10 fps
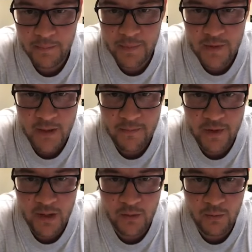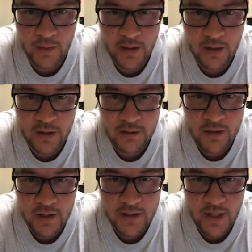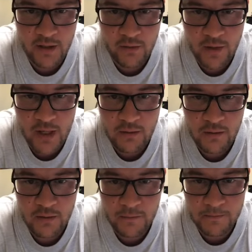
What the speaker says: something will go to the second round?